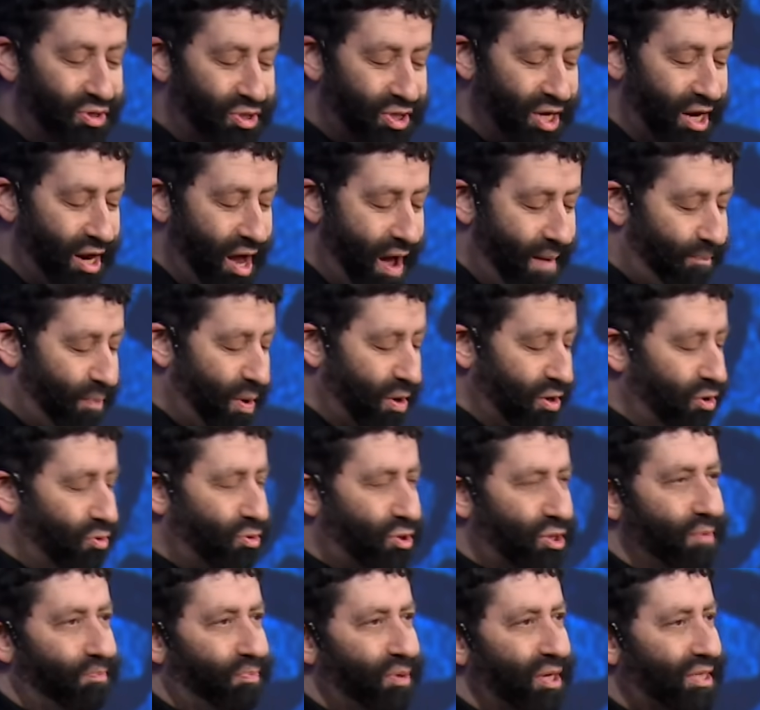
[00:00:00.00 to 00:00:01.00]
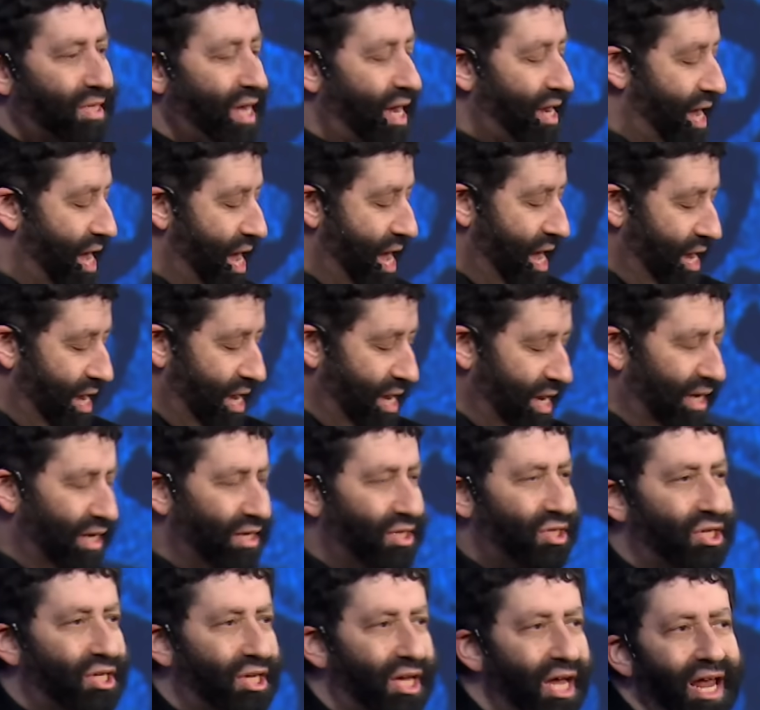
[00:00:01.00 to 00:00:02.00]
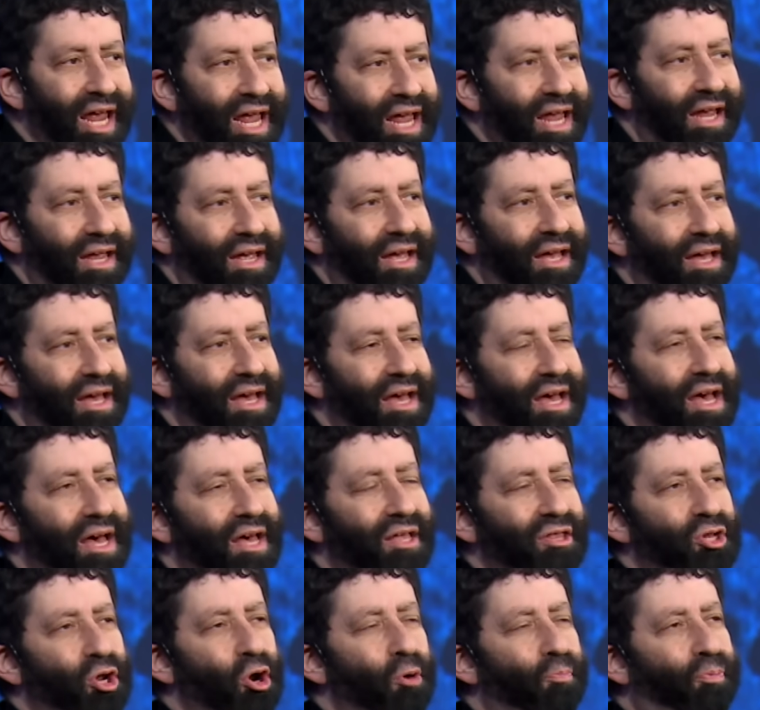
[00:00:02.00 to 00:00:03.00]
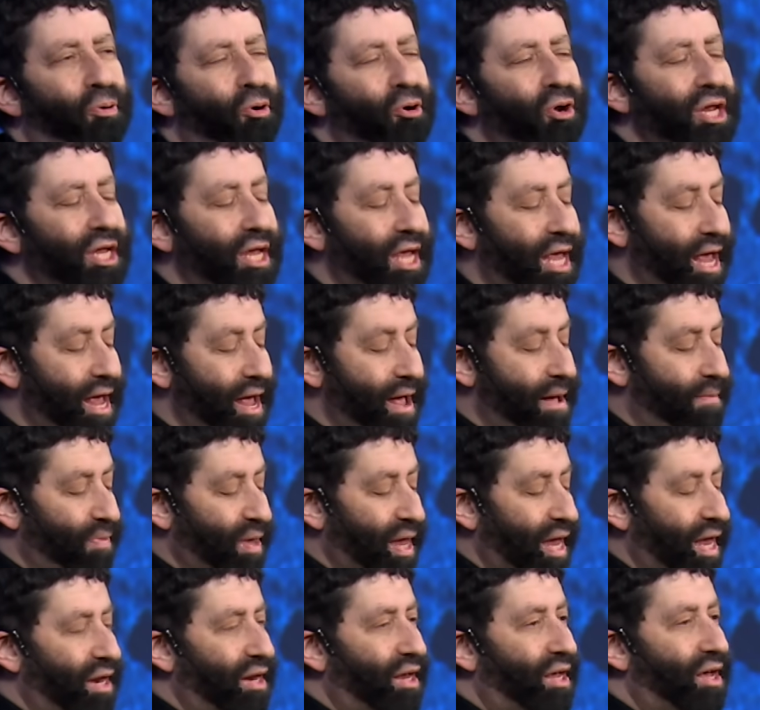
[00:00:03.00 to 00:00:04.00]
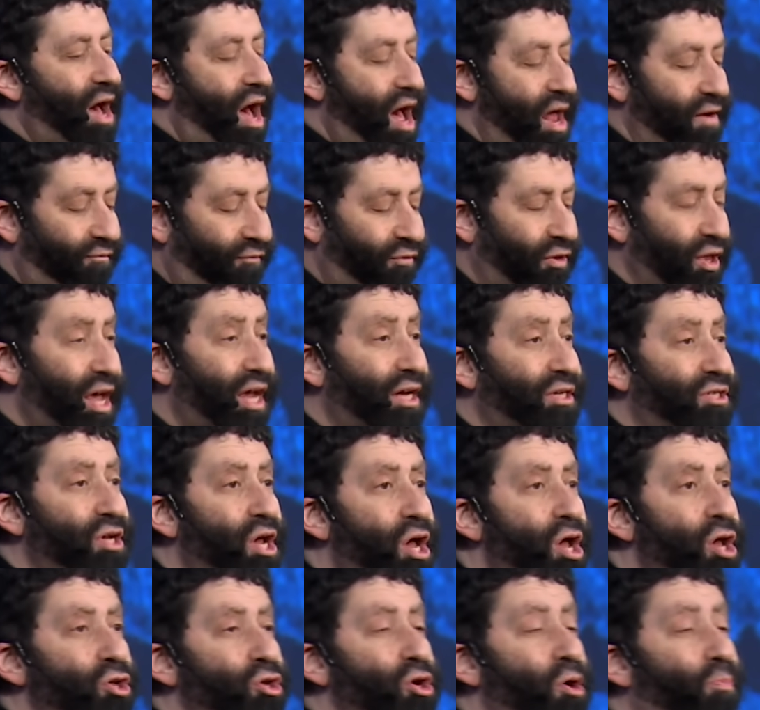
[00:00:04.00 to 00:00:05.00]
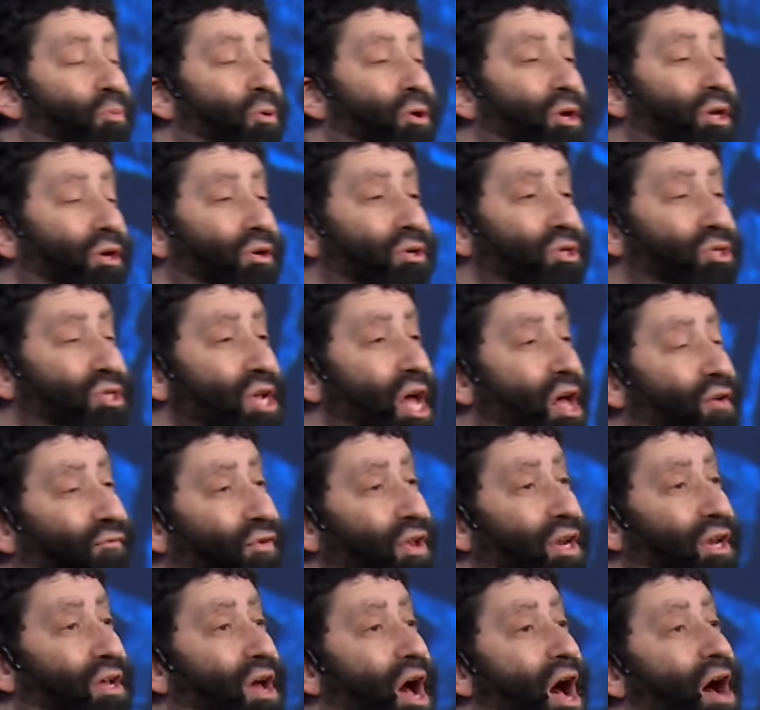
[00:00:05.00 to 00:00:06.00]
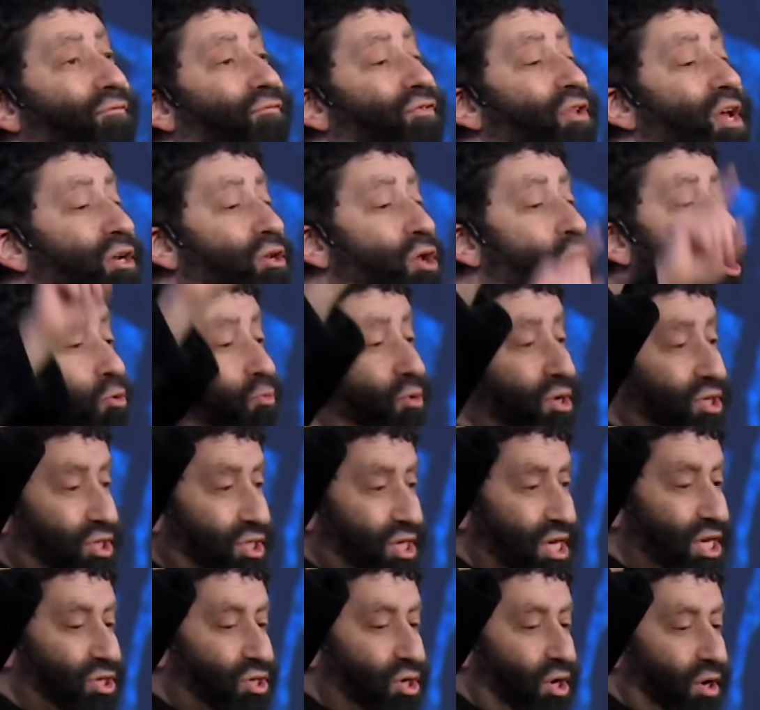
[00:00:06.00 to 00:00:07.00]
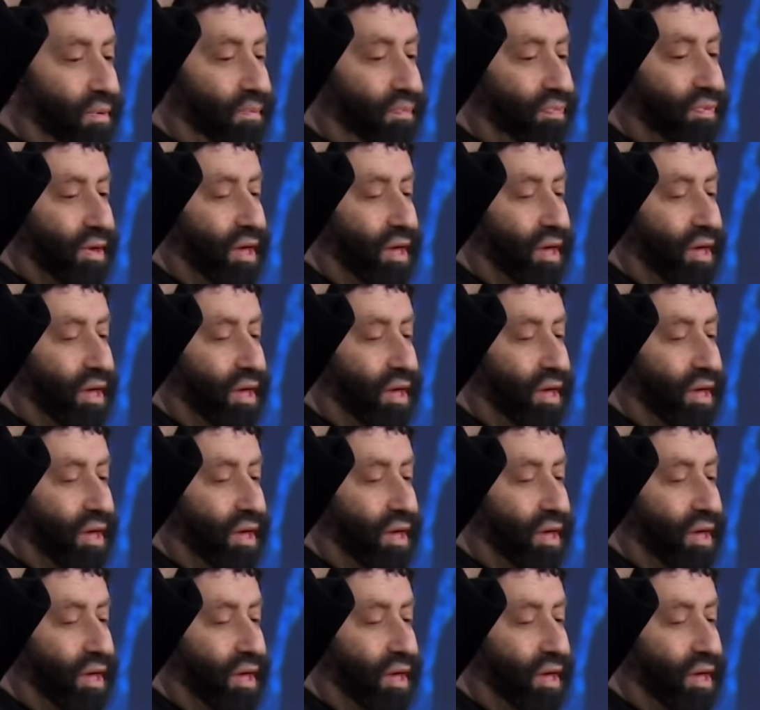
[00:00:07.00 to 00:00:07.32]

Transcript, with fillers: set up, but you simply say he is king, you're putting him in conflict, you're putting yourself in conflict with Caesar.